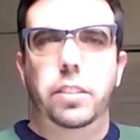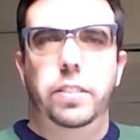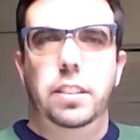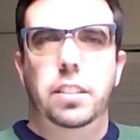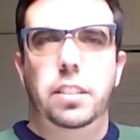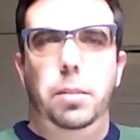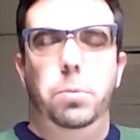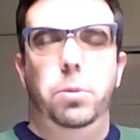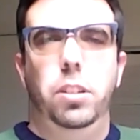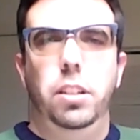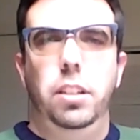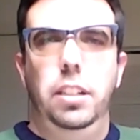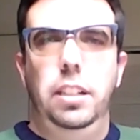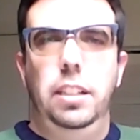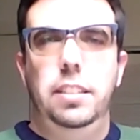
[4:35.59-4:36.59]
of its
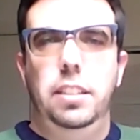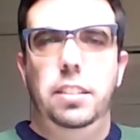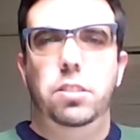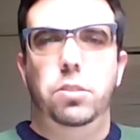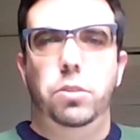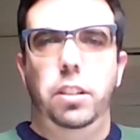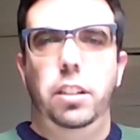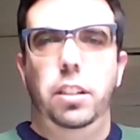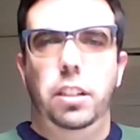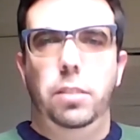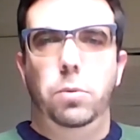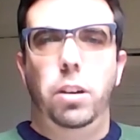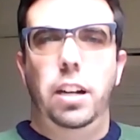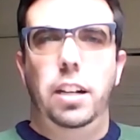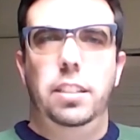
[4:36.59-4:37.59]
neighborhood and its history,
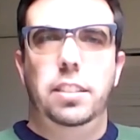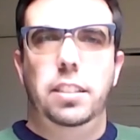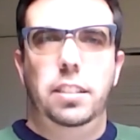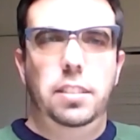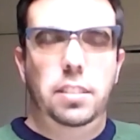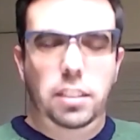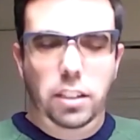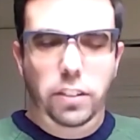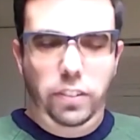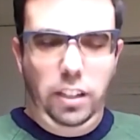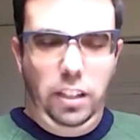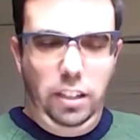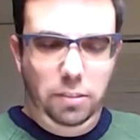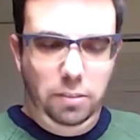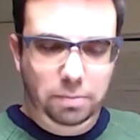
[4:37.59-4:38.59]
and why is it
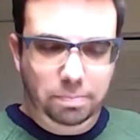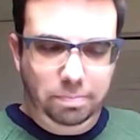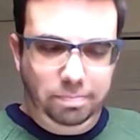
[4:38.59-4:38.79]
significant?